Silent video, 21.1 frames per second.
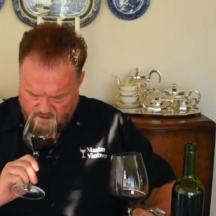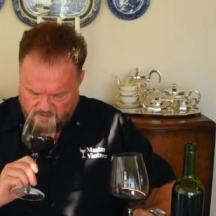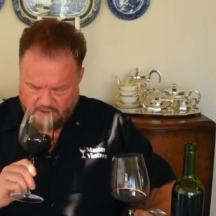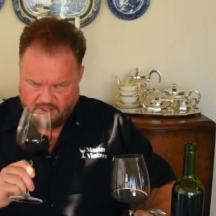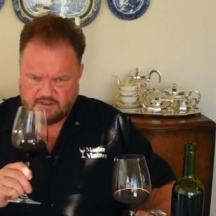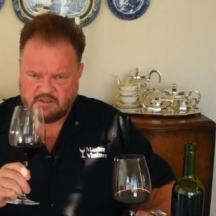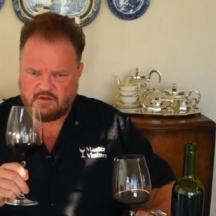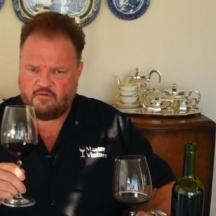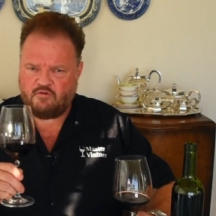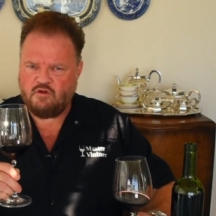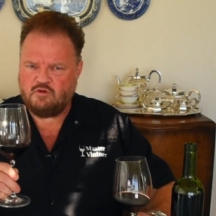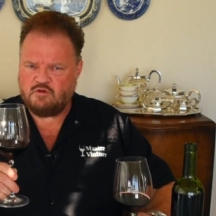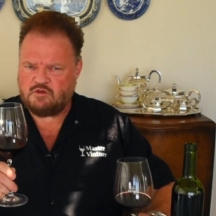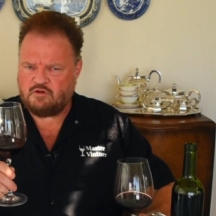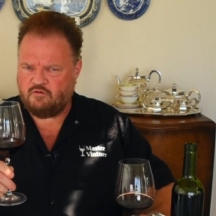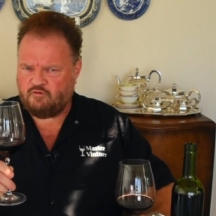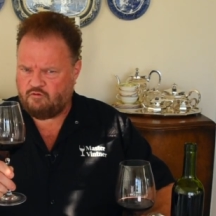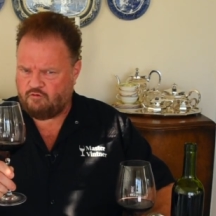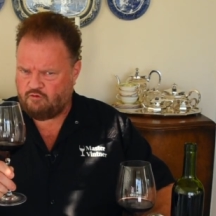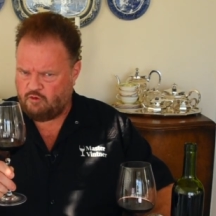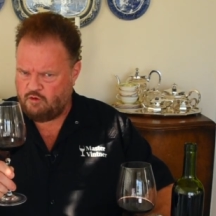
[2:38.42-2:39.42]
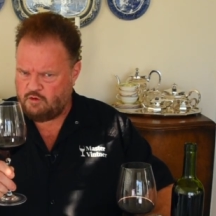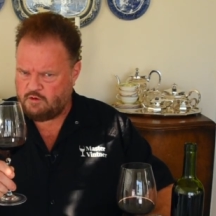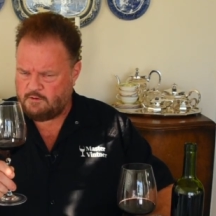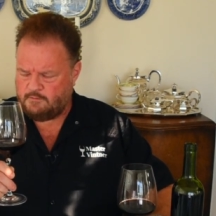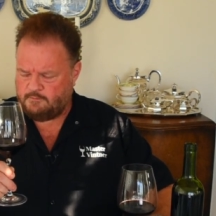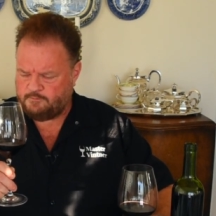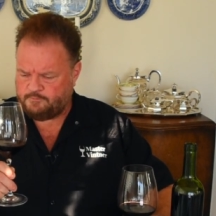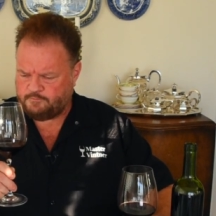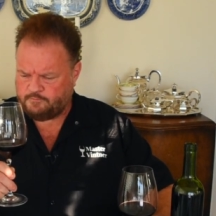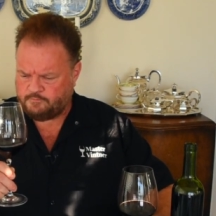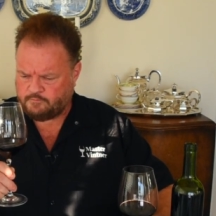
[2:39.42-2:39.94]
Less effusive fruit,
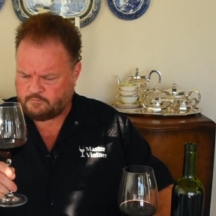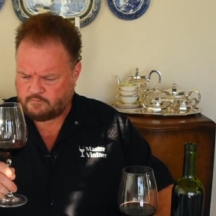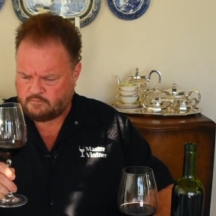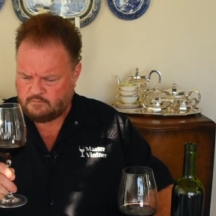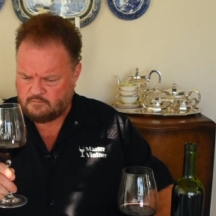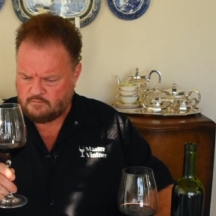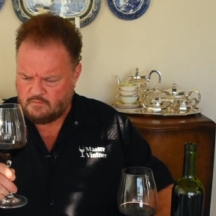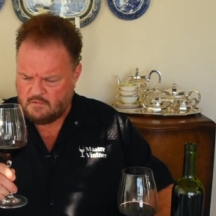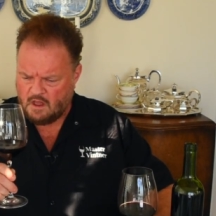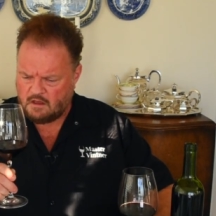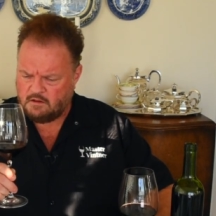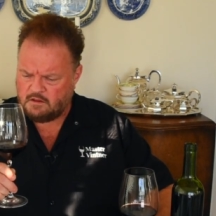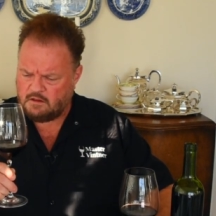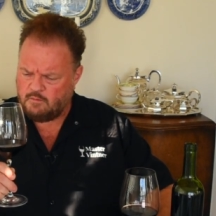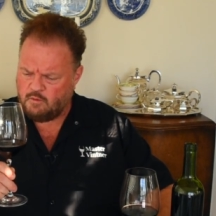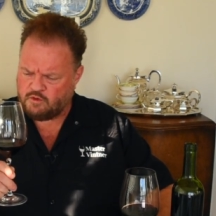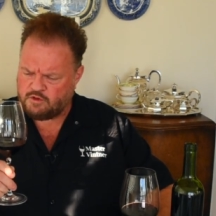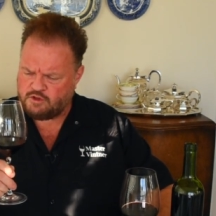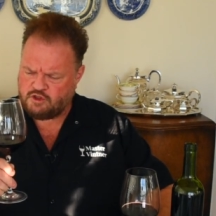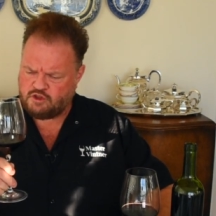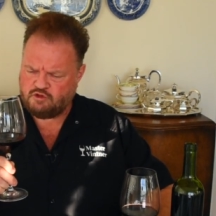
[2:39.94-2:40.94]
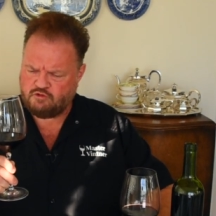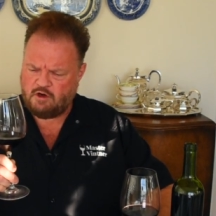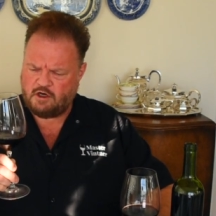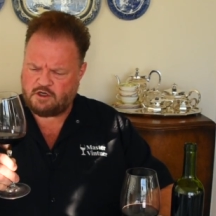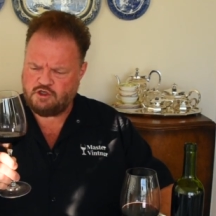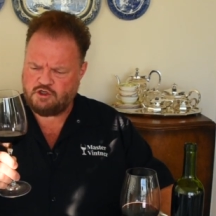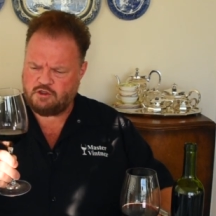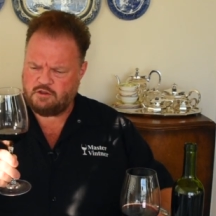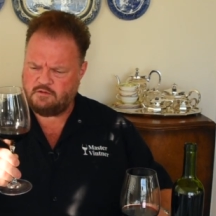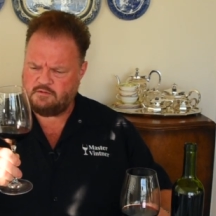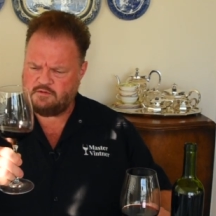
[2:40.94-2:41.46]
a little more
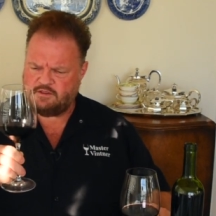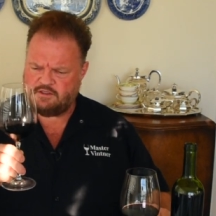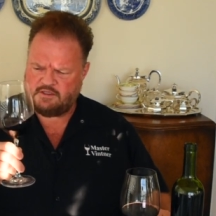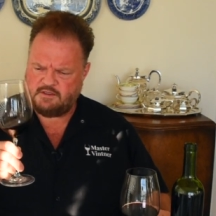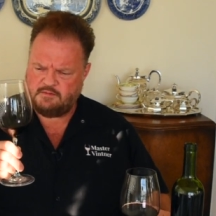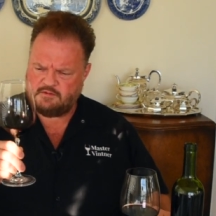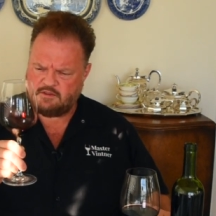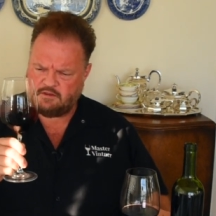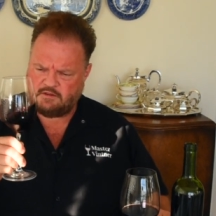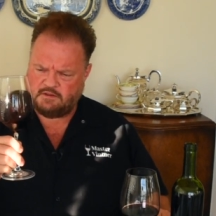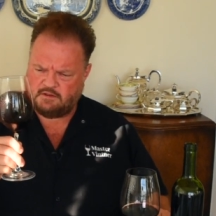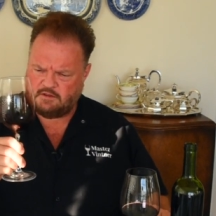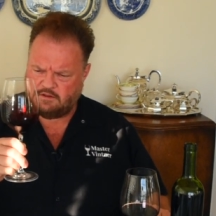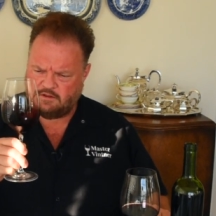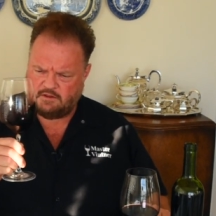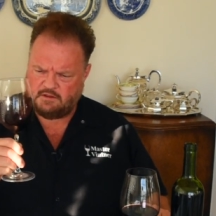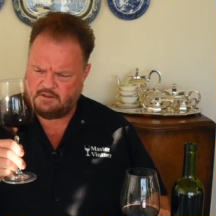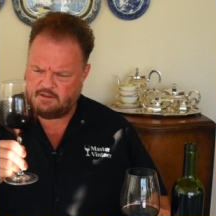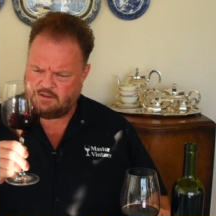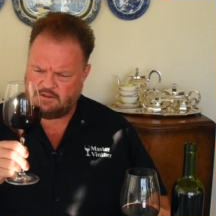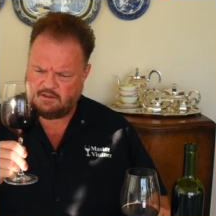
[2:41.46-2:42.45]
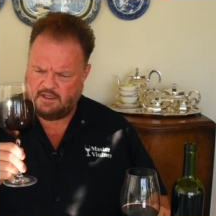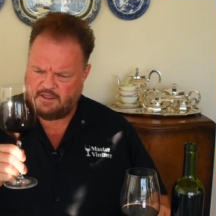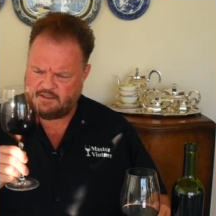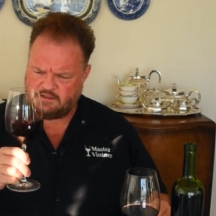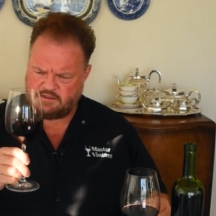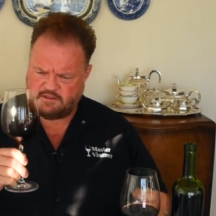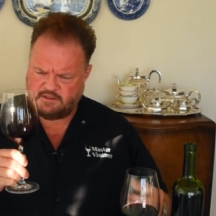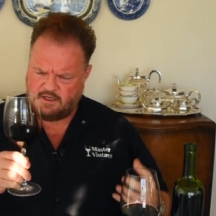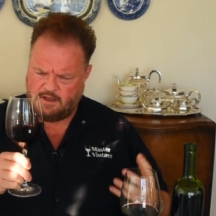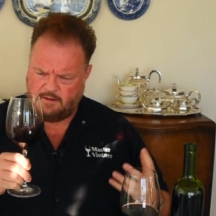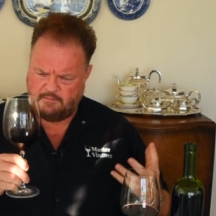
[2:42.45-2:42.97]
structure, seems a little, little
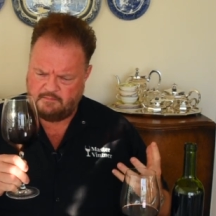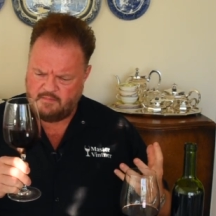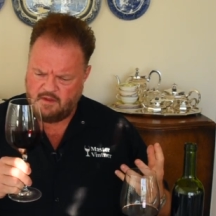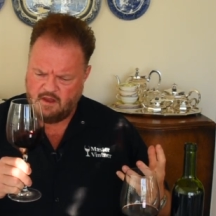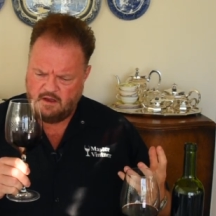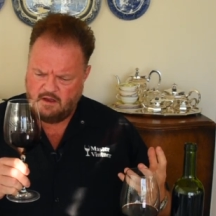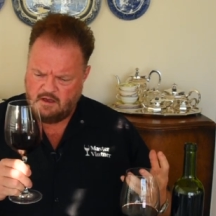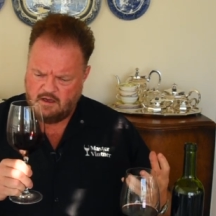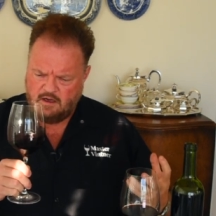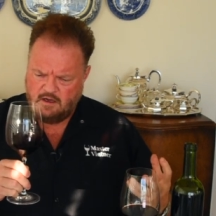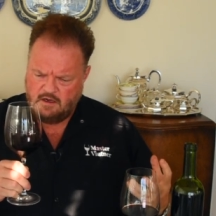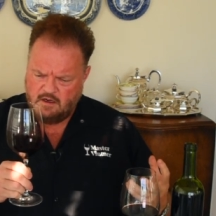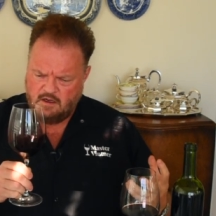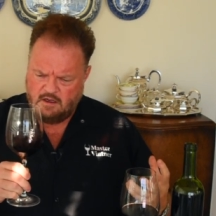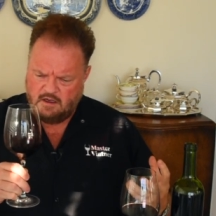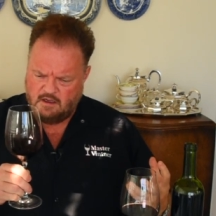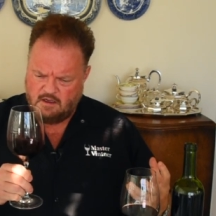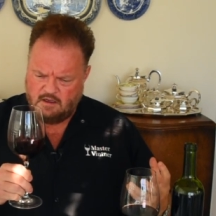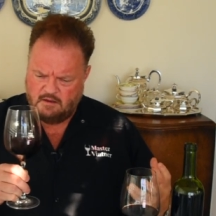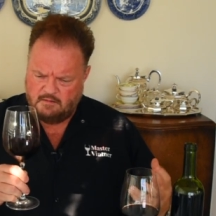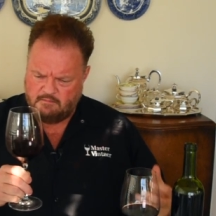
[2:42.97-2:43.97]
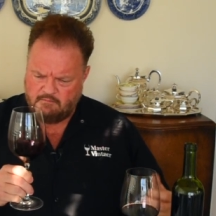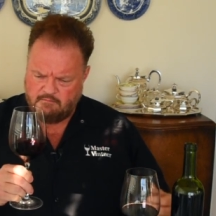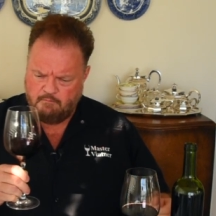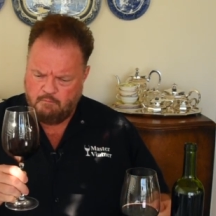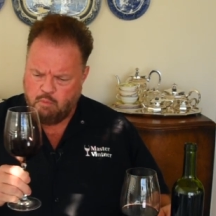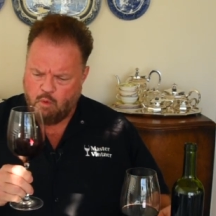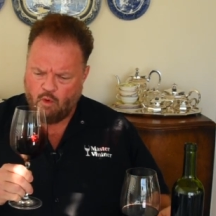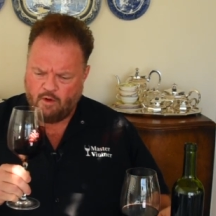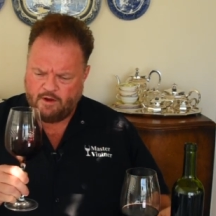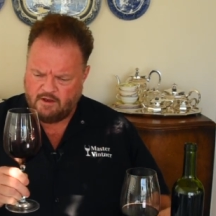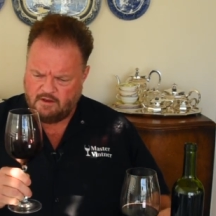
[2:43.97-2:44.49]
less um, uh,
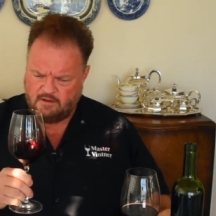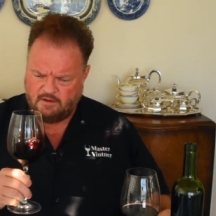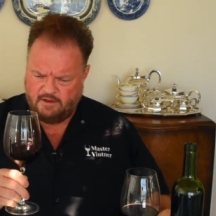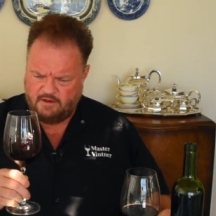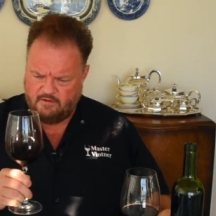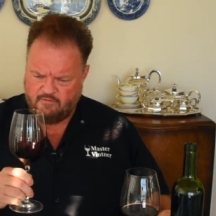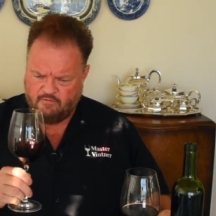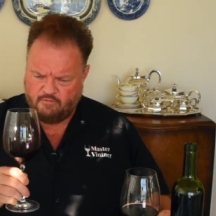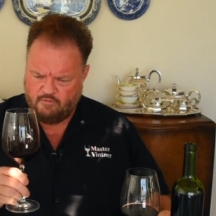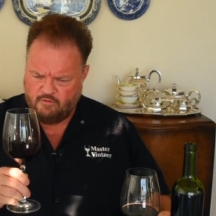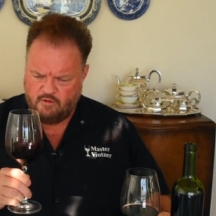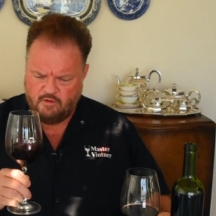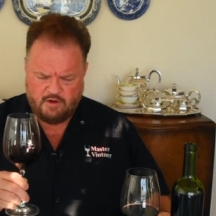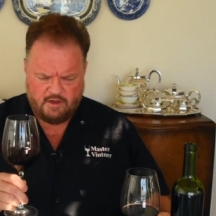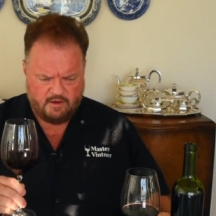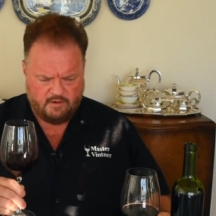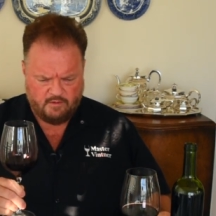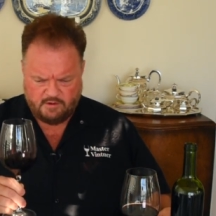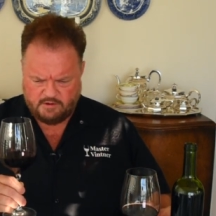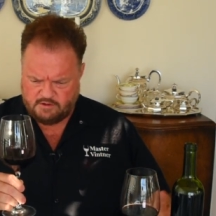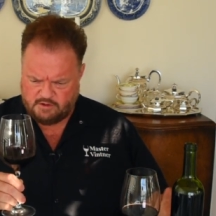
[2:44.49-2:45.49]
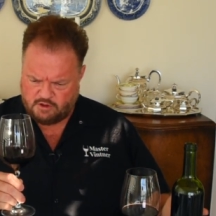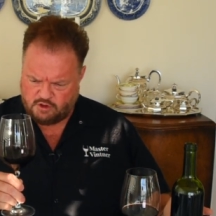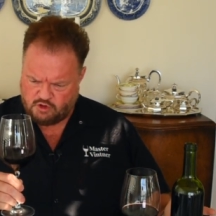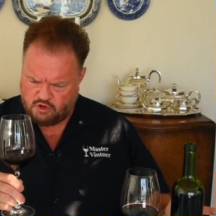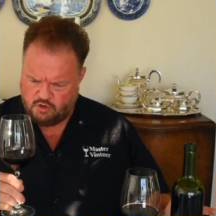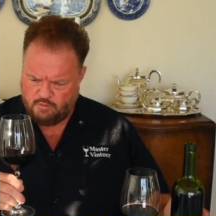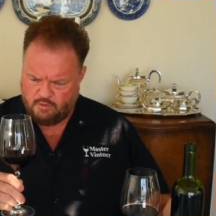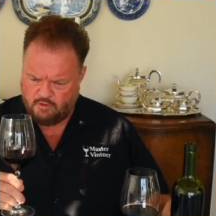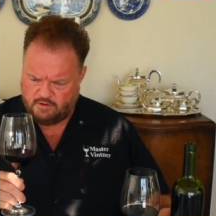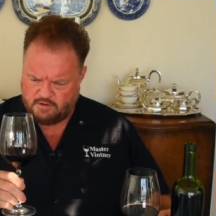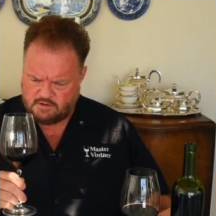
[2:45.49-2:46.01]
buoyantly fruity or as
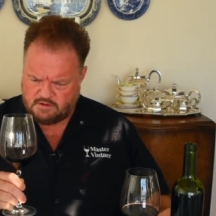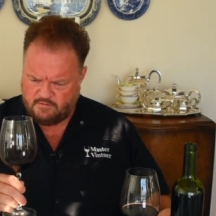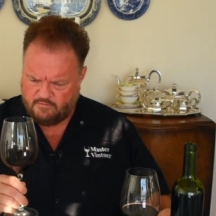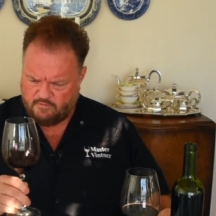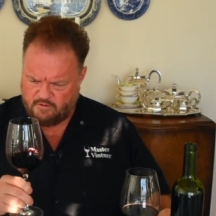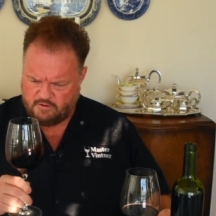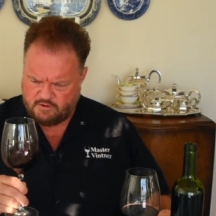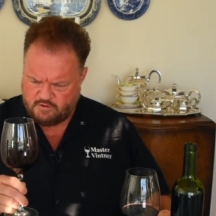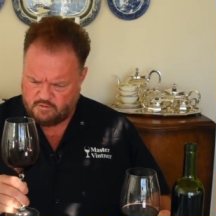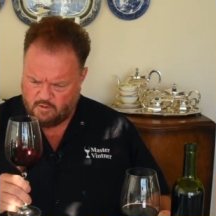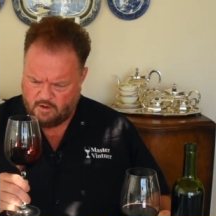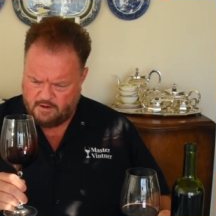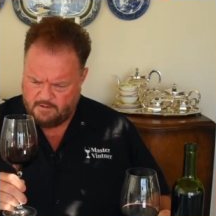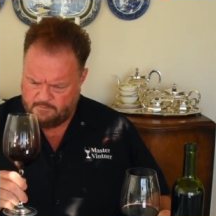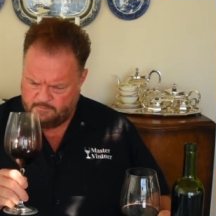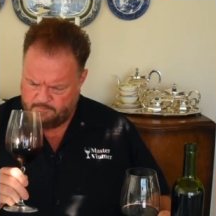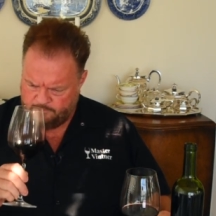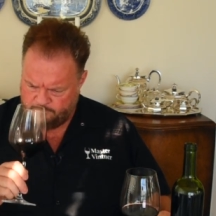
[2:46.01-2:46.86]
exuberant as the first one.